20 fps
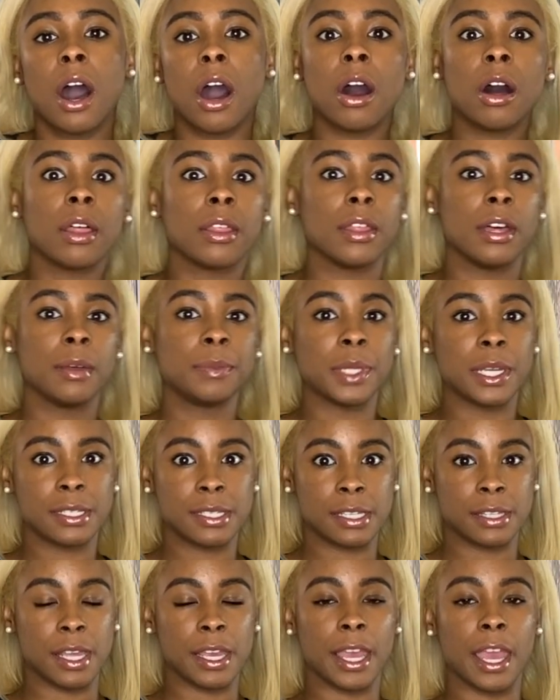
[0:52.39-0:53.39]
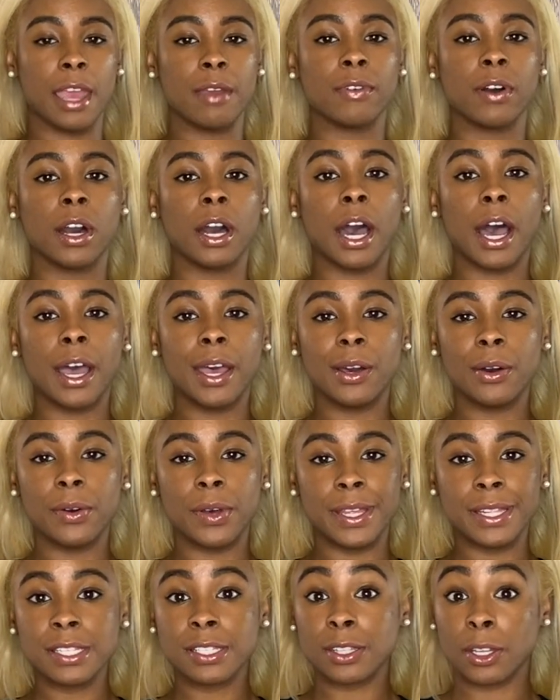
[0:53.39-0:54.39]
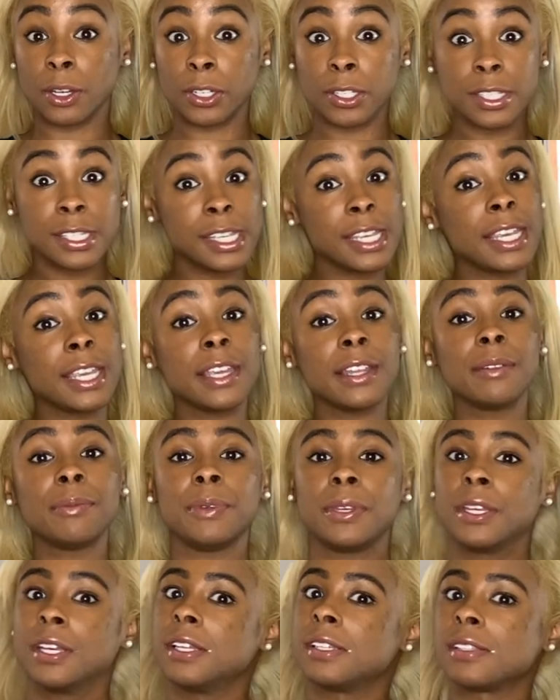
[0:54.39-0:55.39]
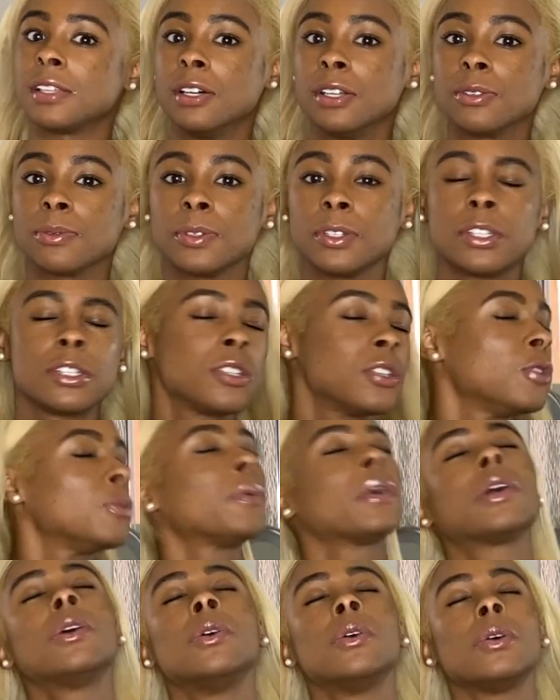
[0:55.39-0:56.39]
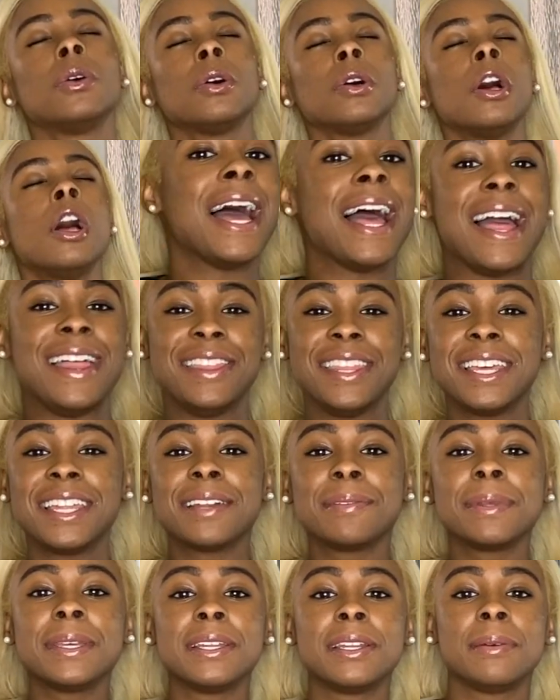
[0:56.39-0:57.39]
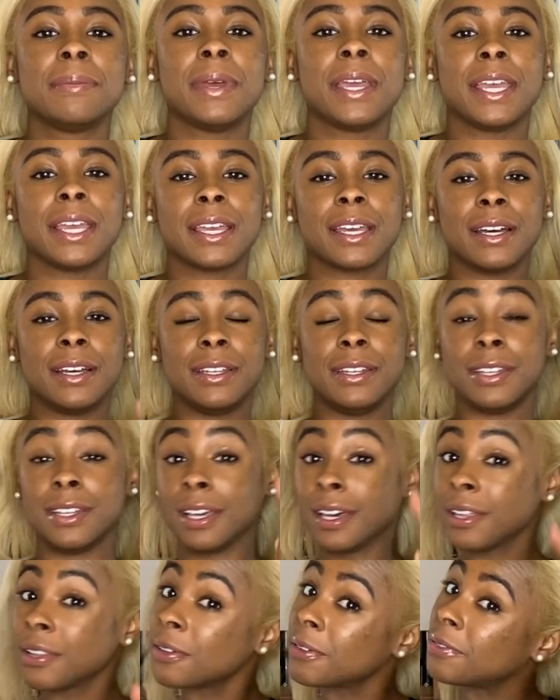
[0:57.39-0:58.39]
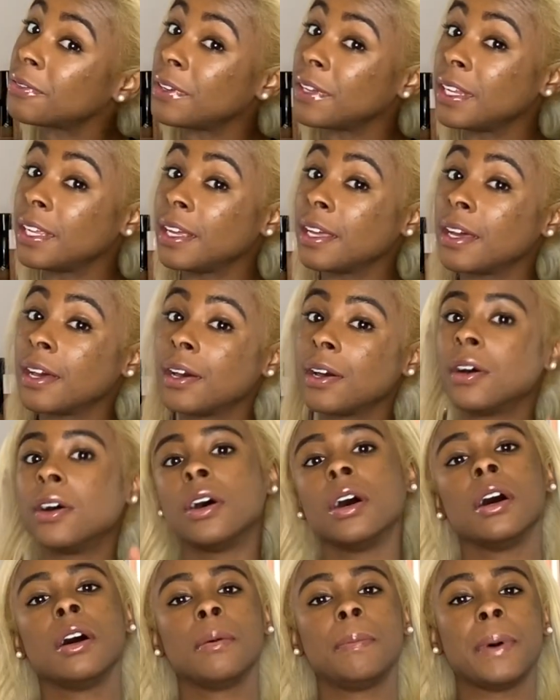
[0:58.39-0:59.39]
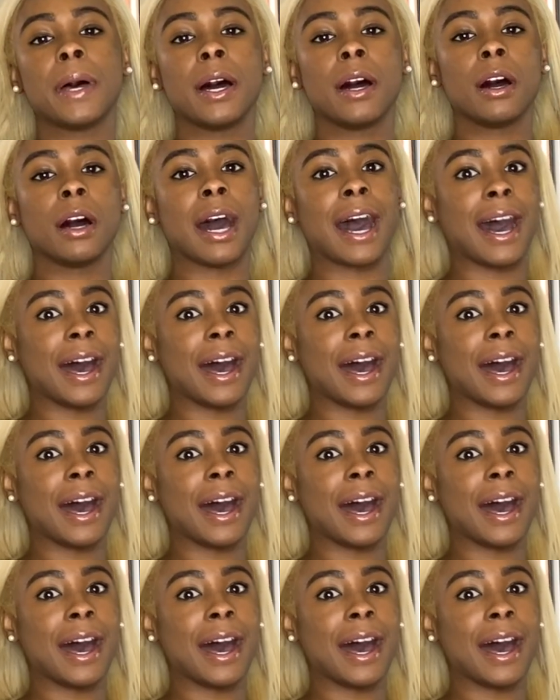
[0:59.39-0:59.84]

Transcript: all the updates that they gave on iOS 13 because those were super cool. And then I'm gonna make another video about